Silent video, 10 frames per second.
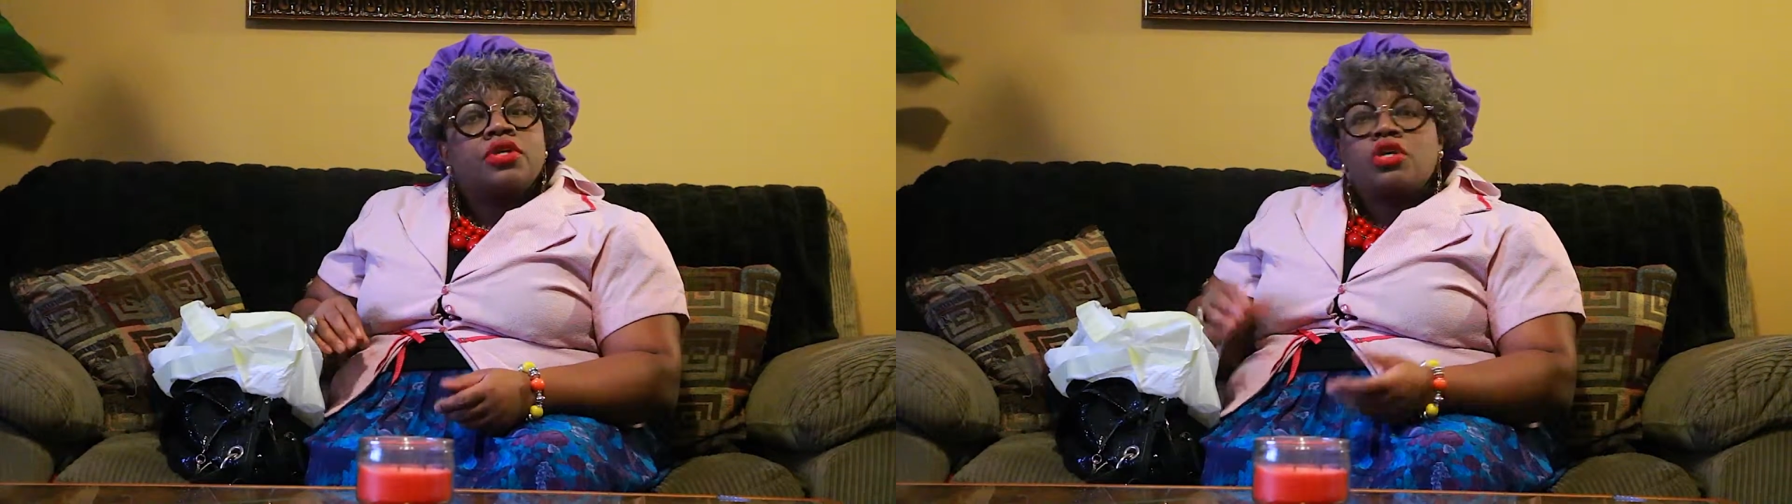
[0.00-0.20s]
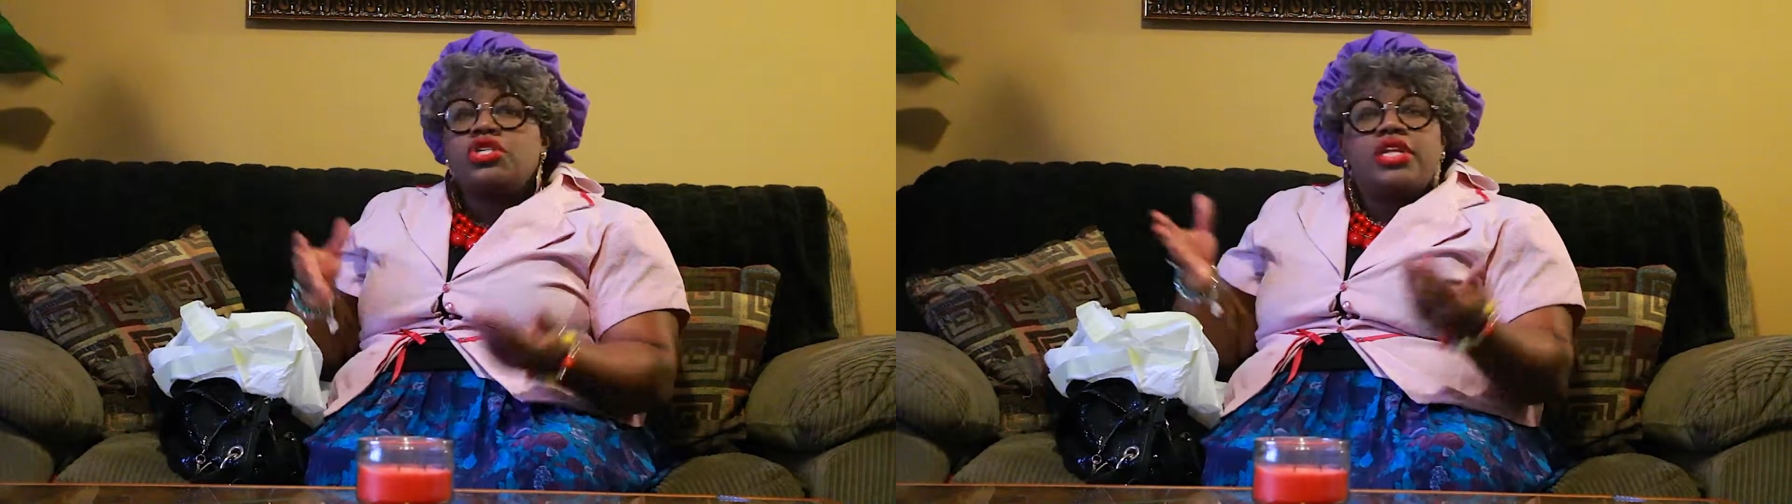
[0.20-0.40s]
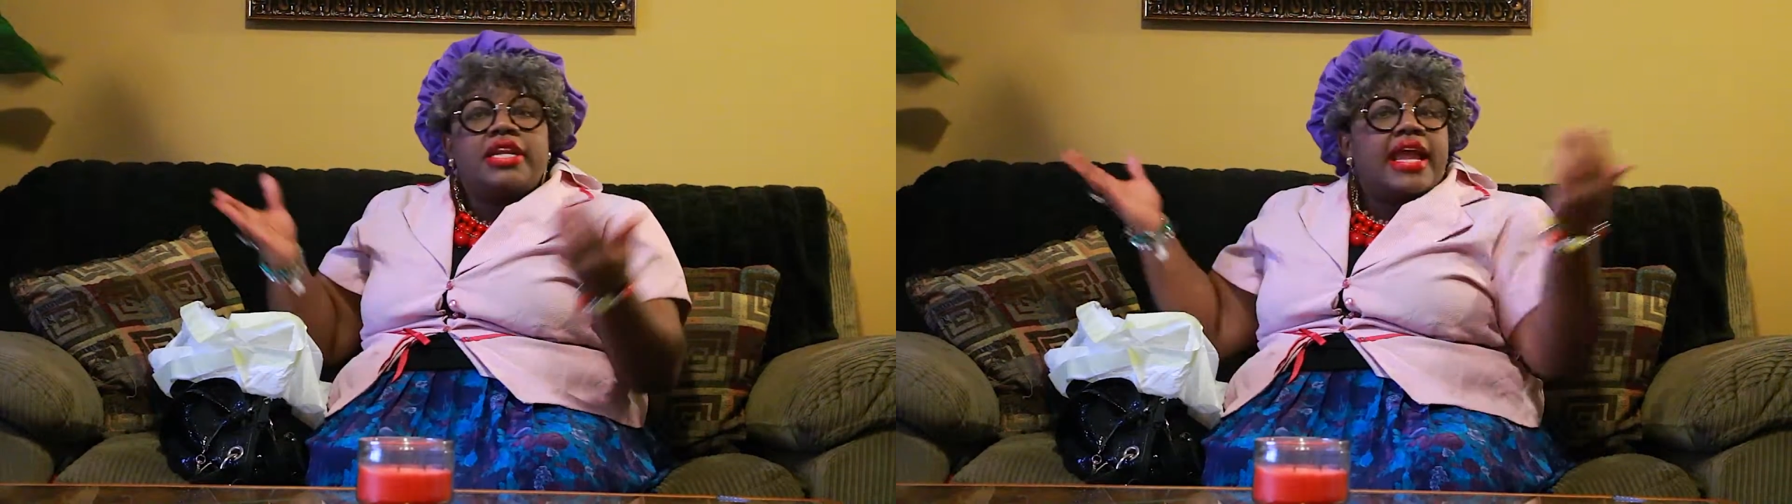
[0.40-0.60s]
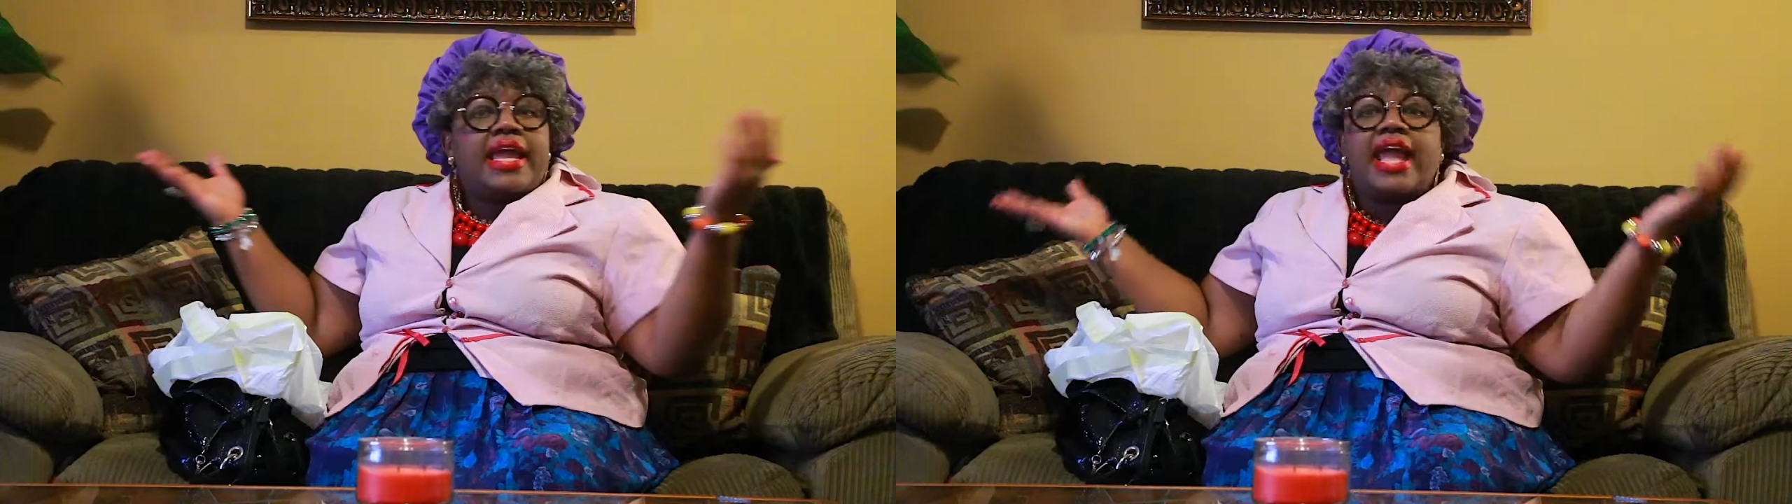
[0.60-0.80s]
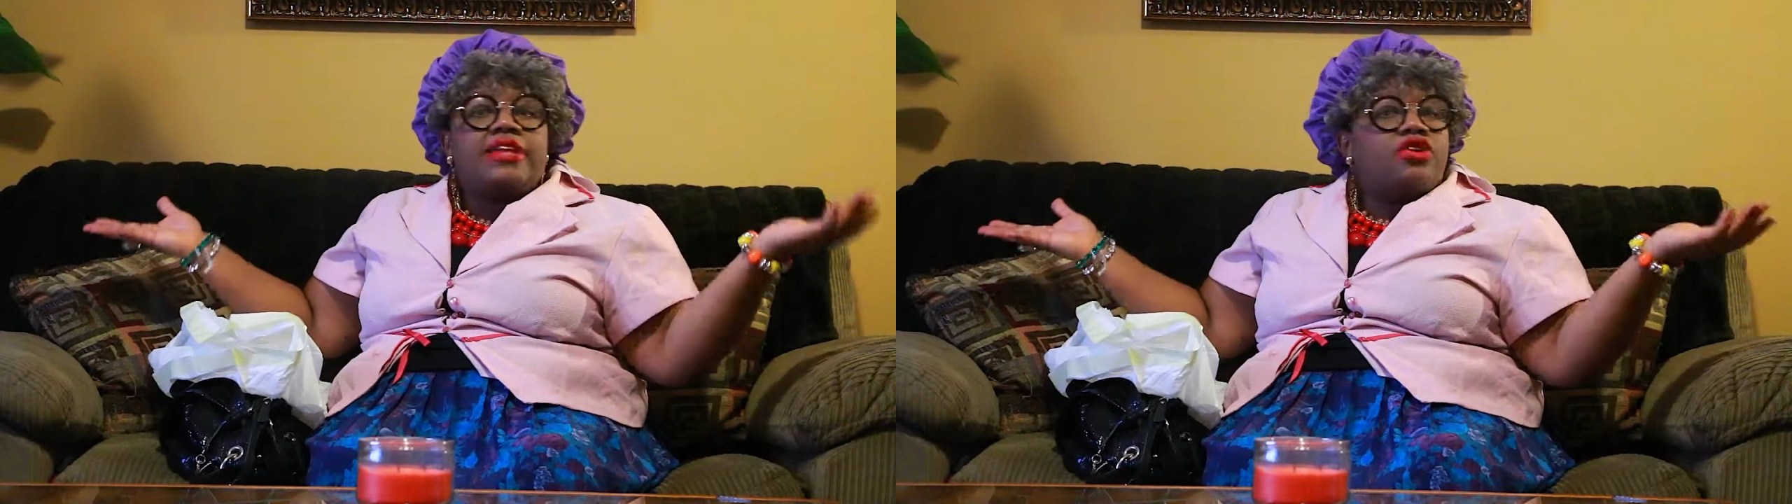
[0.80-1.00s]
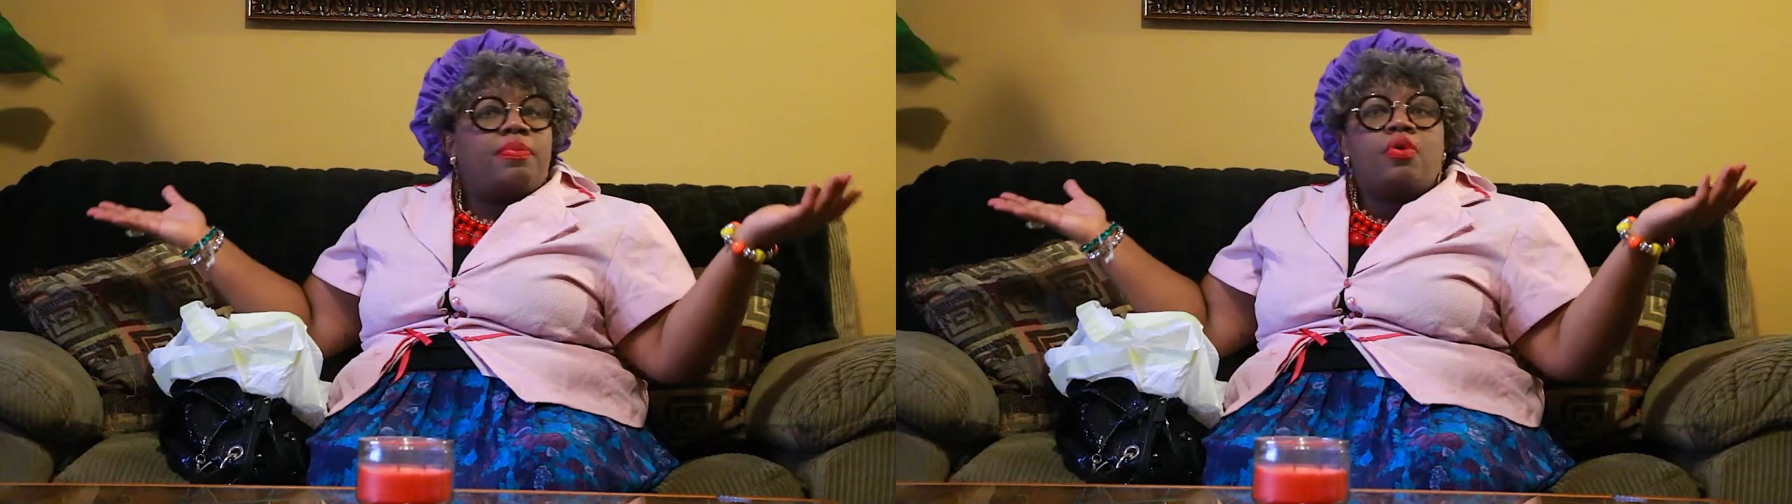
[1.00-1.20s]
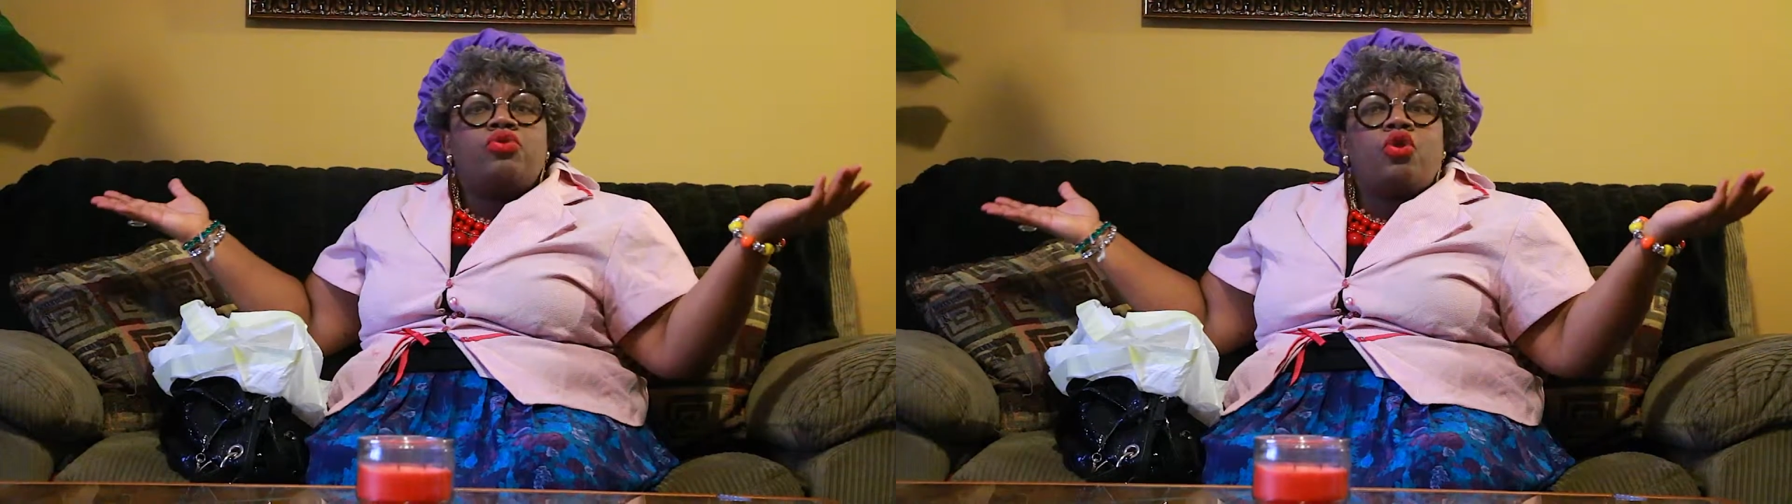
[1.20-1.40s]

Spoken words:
Because you can't dump on